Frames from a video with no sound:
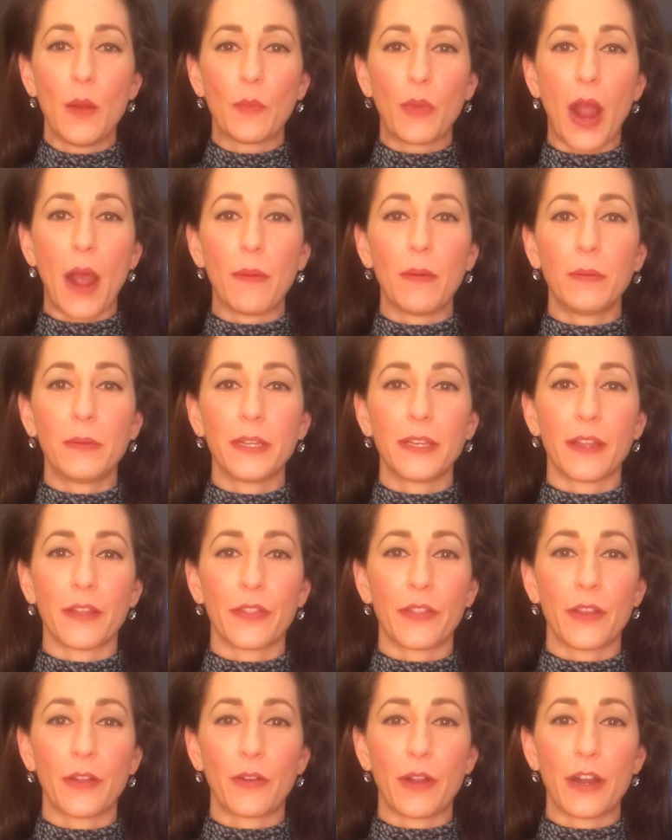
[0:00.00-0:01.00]
probably
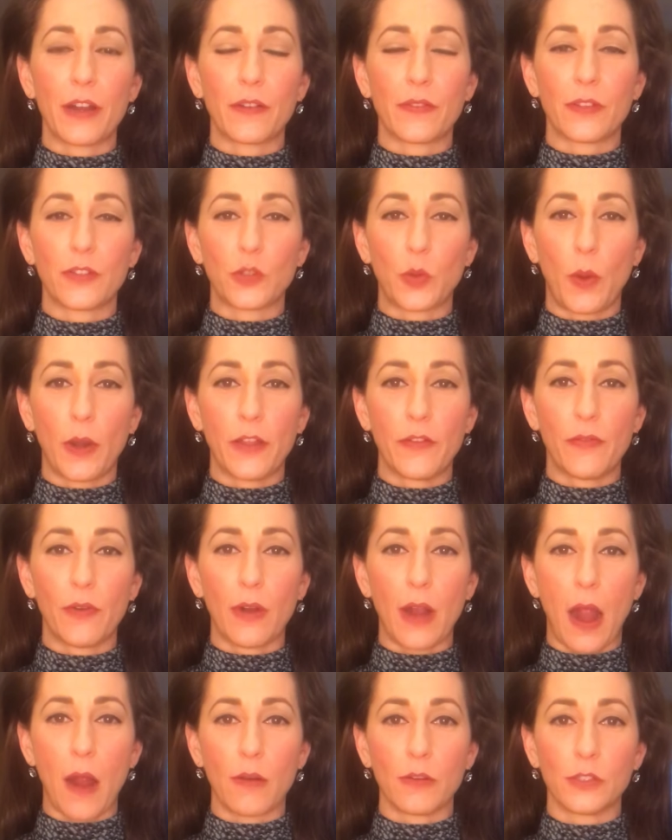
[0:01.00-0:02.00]
nothing greater than
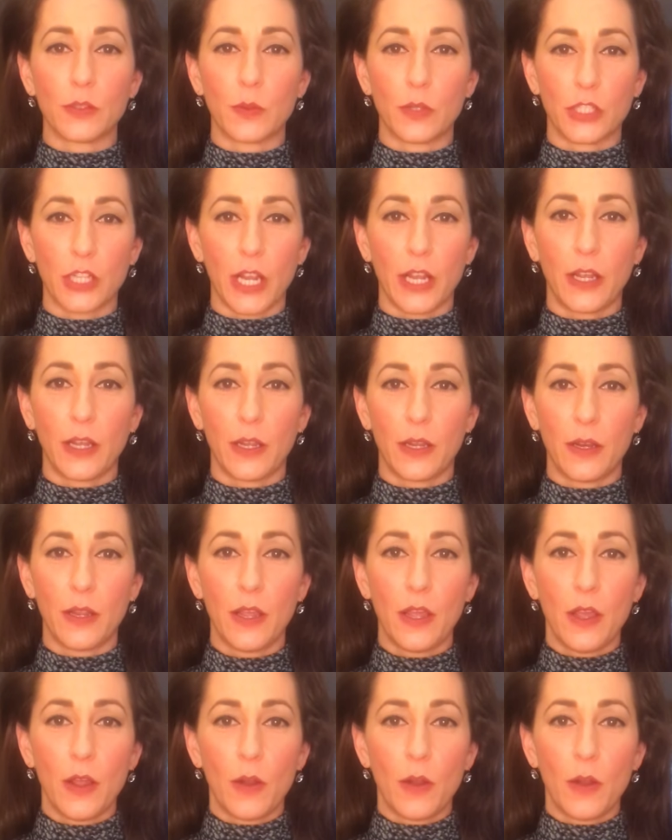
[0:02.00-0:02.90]
24 hours, which I could